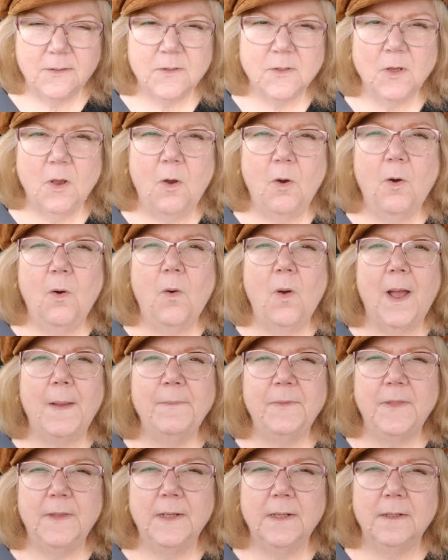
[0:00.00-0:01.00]
so
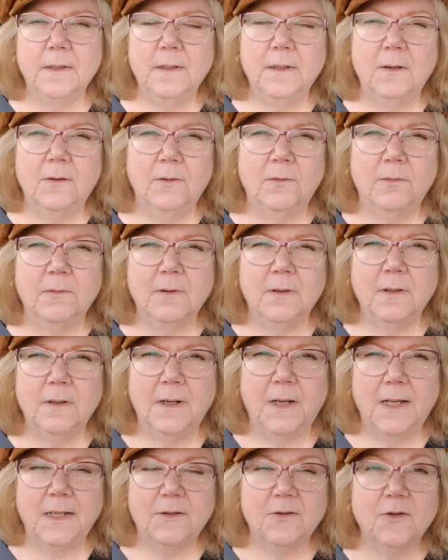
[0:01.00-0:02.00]
I'm thinking, oh
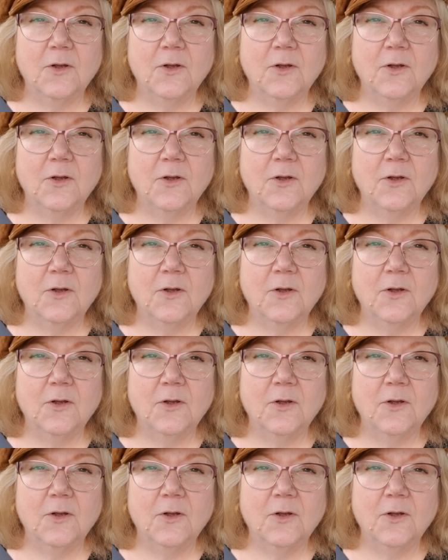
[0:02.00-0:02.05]
God.